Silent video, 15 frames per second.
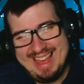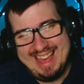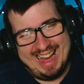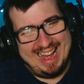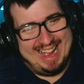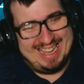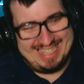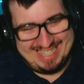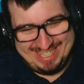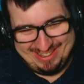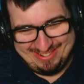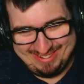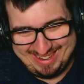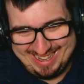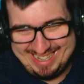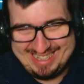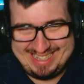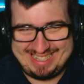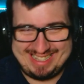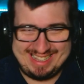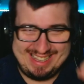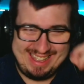I knew it.
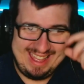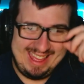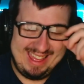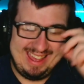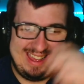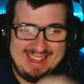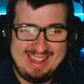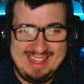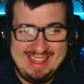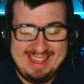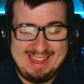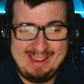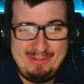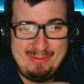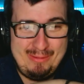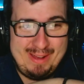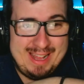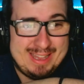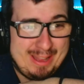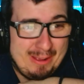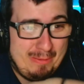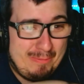What
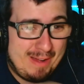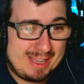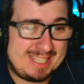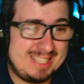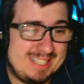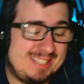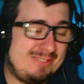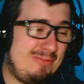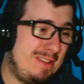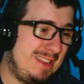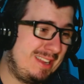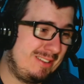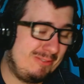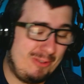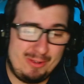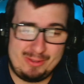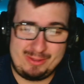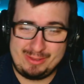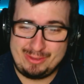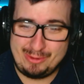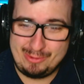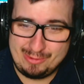the fuck is going on,
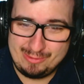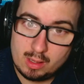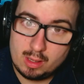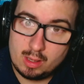though? What?